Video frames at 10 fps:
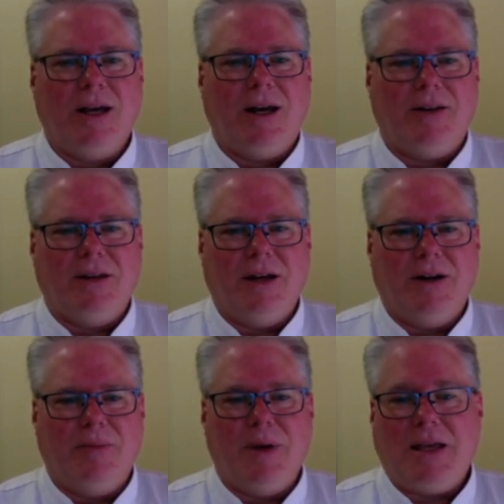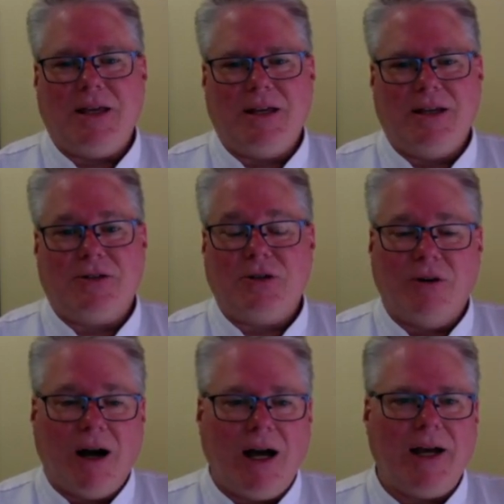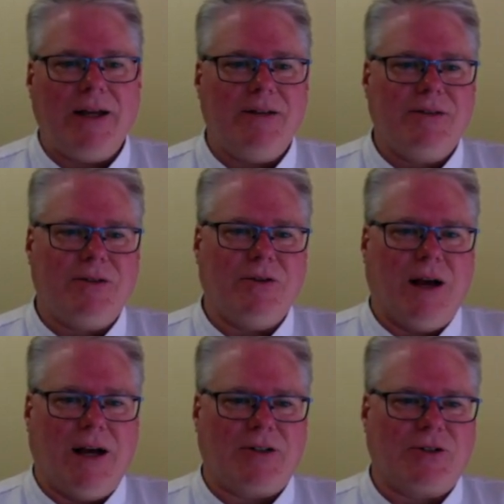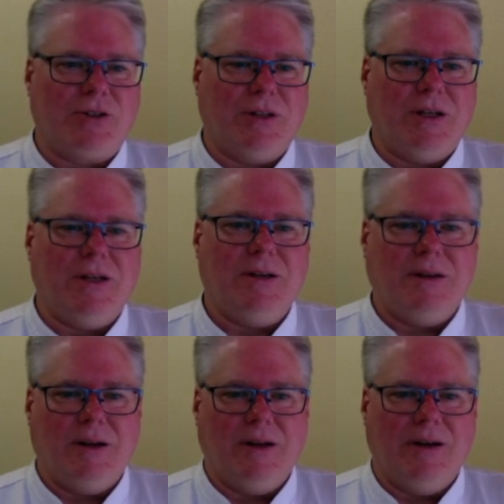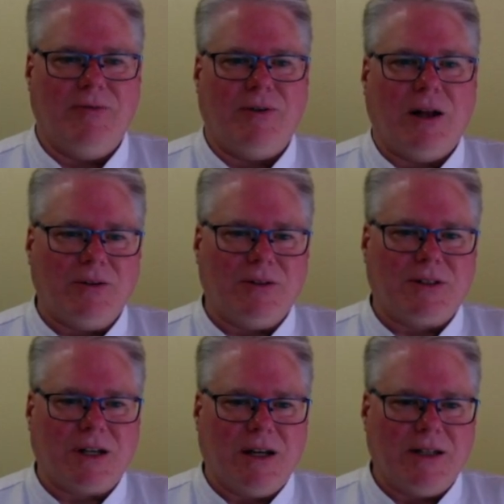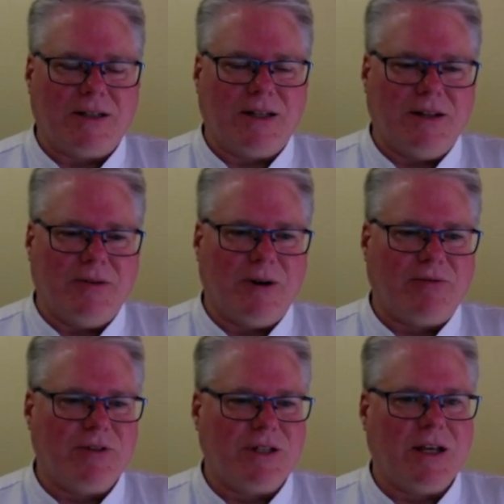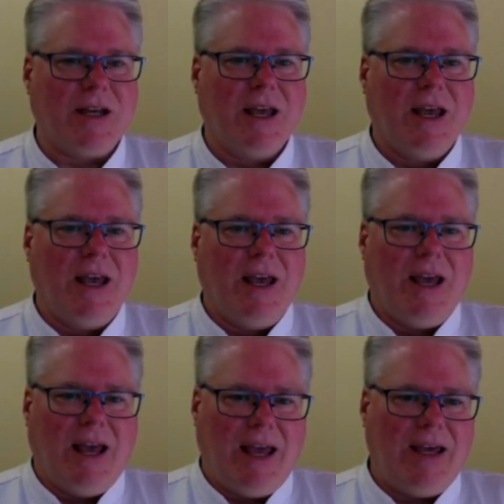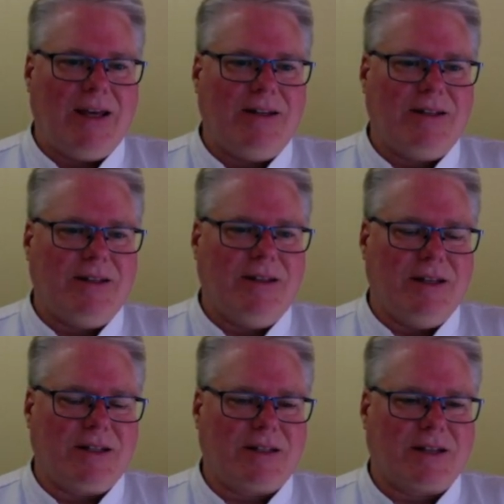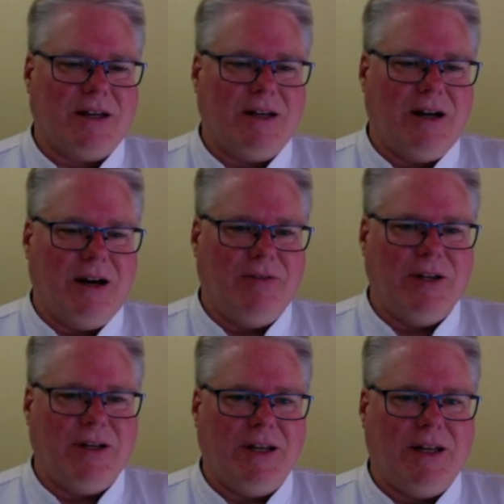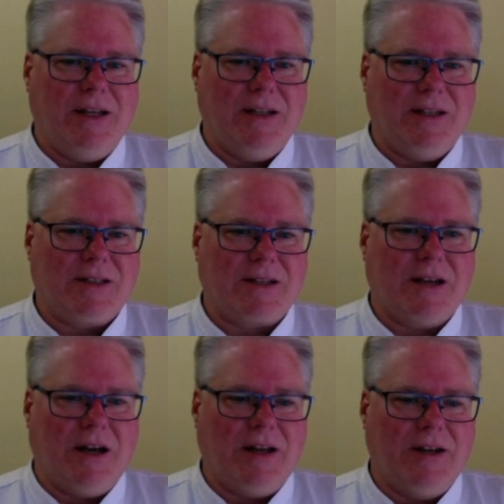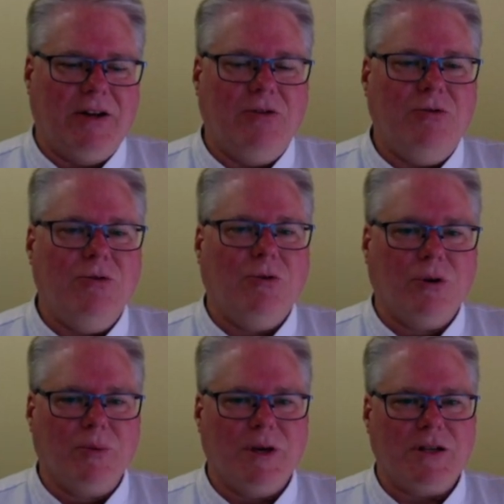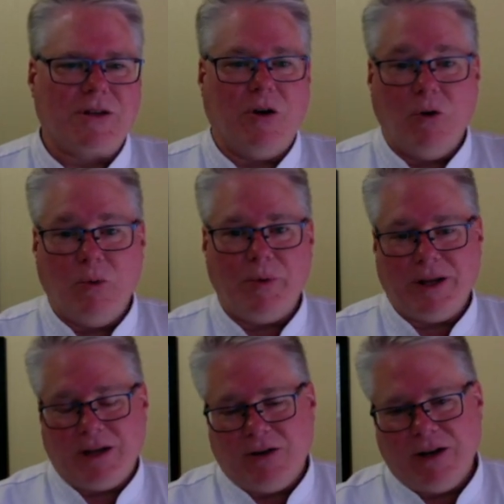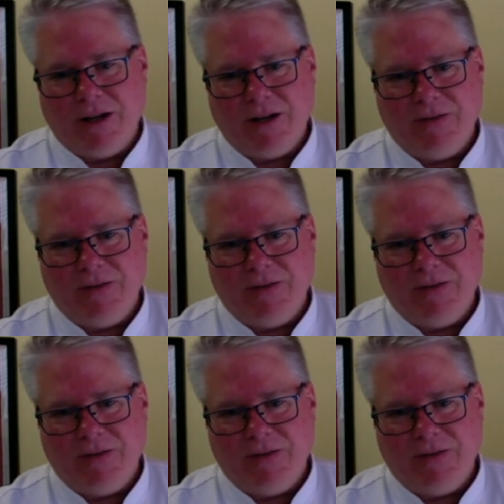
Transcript: They're making it too high to actually follow the science that they're referencing, and this oven is got an enormous opening on it.